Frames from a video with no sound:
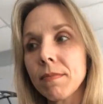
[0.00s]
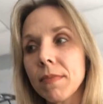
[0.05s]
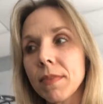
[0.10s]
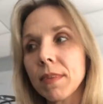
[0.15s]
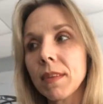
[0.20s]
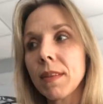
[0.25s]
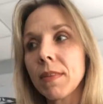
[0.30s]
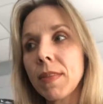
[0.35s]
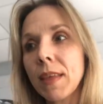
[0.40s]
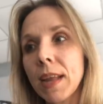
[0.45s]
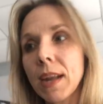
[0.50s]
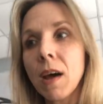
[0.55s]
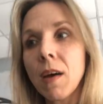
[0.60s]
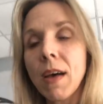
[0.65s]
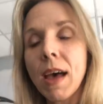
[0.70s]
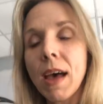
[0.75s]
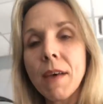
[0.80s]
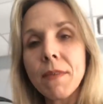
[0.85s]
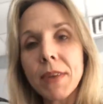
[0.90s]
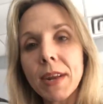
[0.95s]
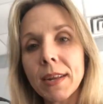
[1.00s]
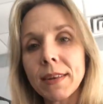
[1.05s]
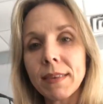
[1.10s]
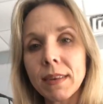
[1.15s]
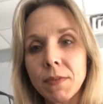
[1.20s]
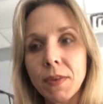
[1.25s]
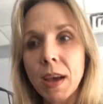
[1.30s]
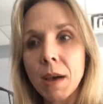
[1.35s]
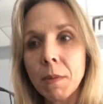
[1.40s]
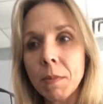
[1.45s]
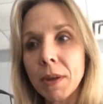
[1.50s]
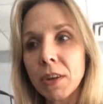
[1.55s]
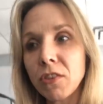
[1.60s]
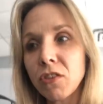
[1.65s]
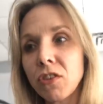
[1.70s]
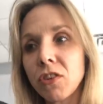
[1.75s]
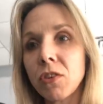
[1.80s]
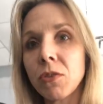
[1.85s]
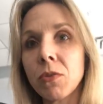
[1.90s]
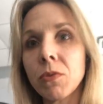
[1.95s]
then I'll have an idea of how
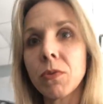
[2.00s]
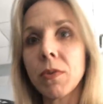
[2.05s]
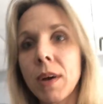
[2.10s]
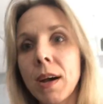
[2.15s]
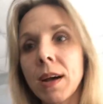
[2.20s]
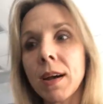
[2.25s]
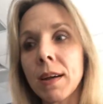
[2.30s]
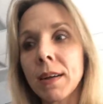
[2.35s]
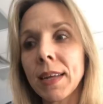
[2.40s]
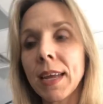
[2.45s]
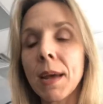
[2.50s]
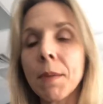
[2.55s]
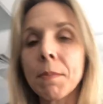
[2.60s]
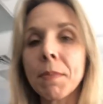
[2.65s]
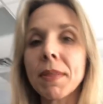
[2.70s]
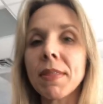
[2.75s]
much to get.